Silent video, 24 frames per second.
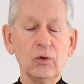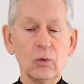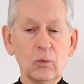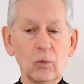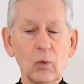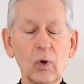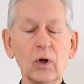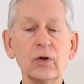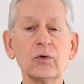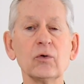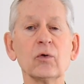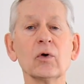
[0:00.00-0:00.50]
you're
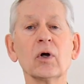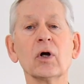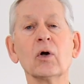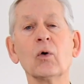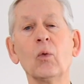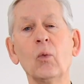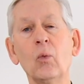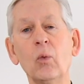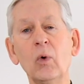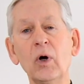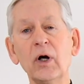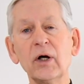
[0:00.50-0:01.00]

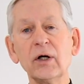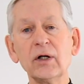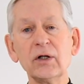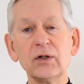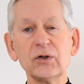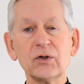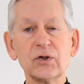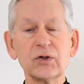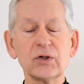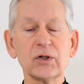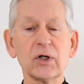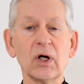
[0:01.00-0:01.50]
wondering
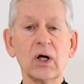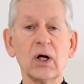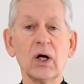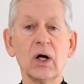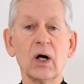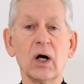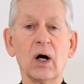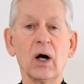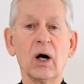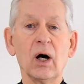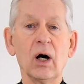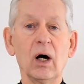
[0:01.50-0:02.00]
which
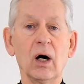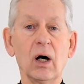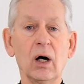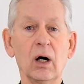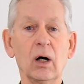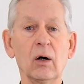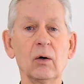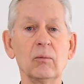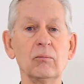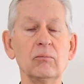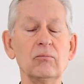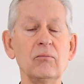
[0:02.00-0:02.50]

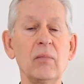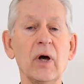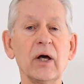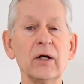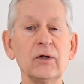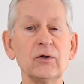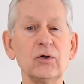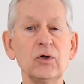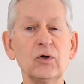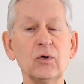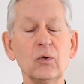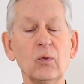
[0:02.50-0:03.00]

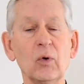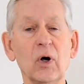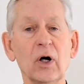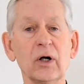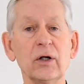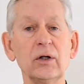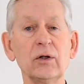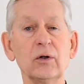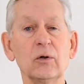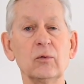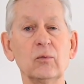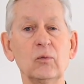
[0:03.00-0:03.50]
menu
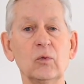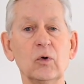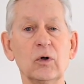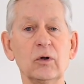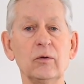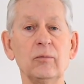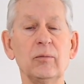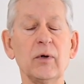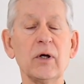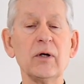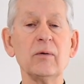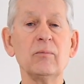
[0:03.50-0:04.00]
item
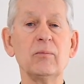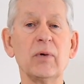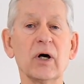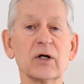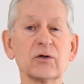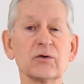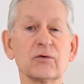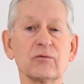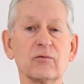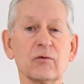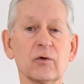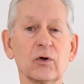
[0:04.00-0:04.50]
would be
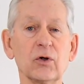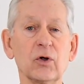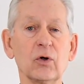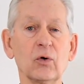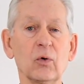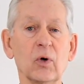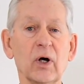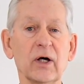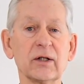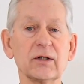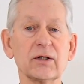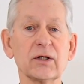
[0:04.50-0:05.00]
best for
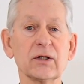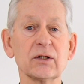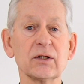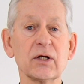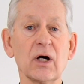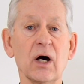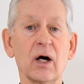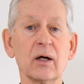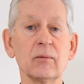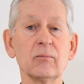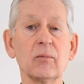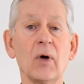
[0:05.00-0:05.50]
you at the
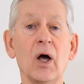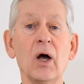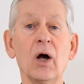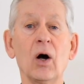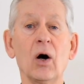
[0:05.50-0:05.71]
time,